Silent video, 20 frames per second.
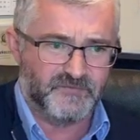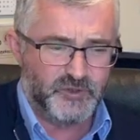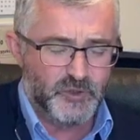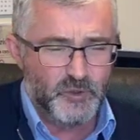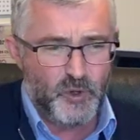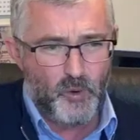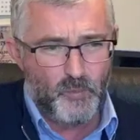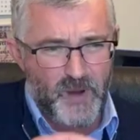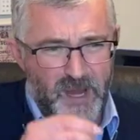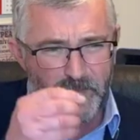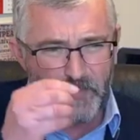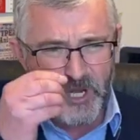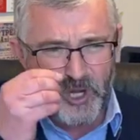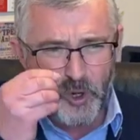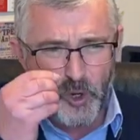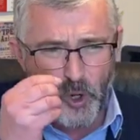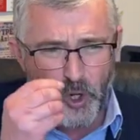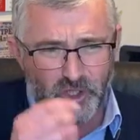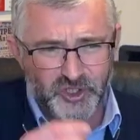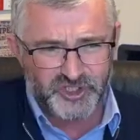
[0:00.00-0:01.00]
You know, we
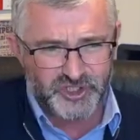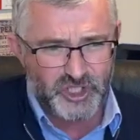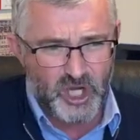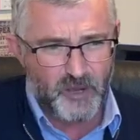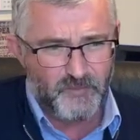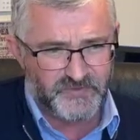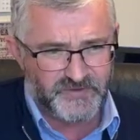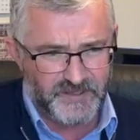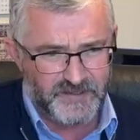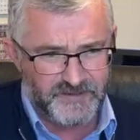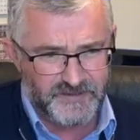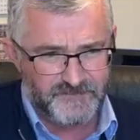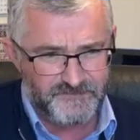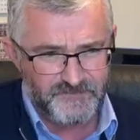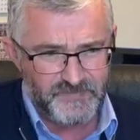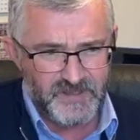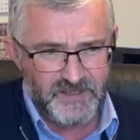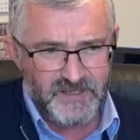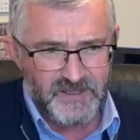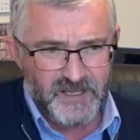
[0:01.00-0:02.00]
look at something
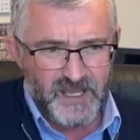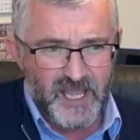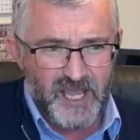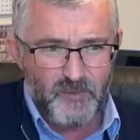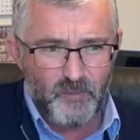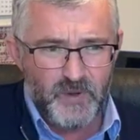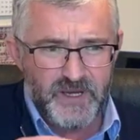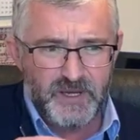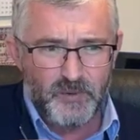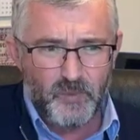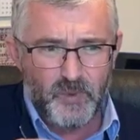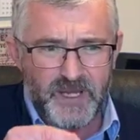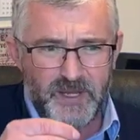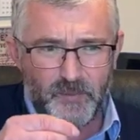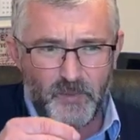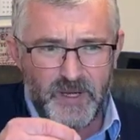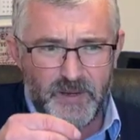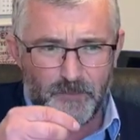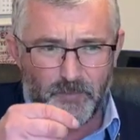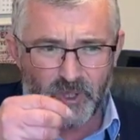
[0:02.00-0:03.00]
and
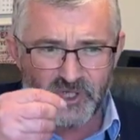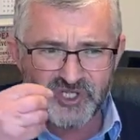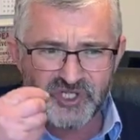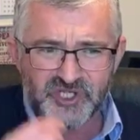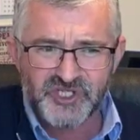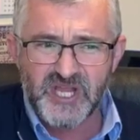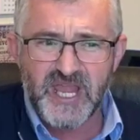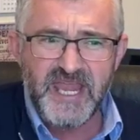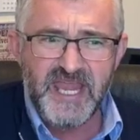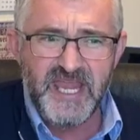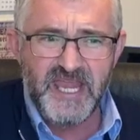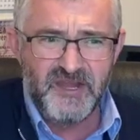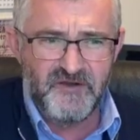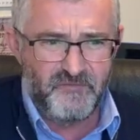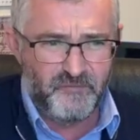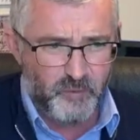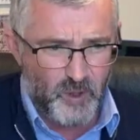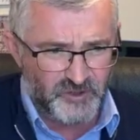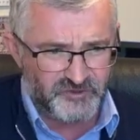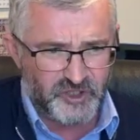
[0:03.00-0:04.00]
we
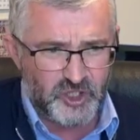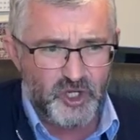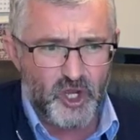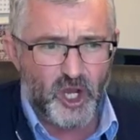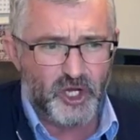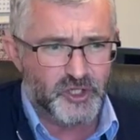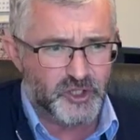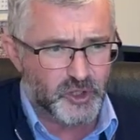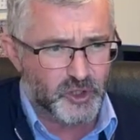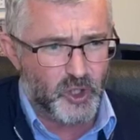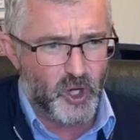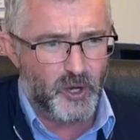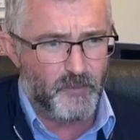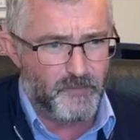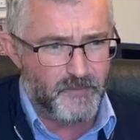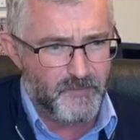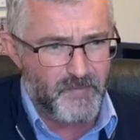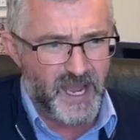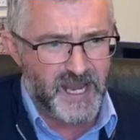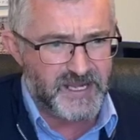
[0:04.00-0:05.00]
perceive what the
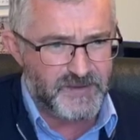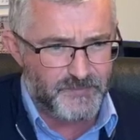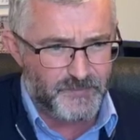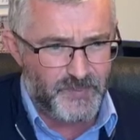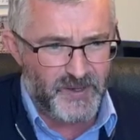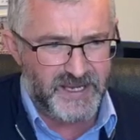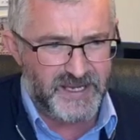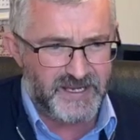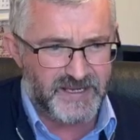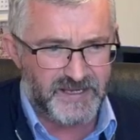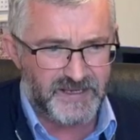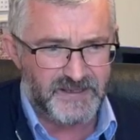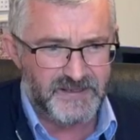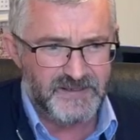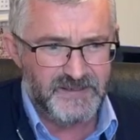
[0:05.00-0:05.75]
outcome might be.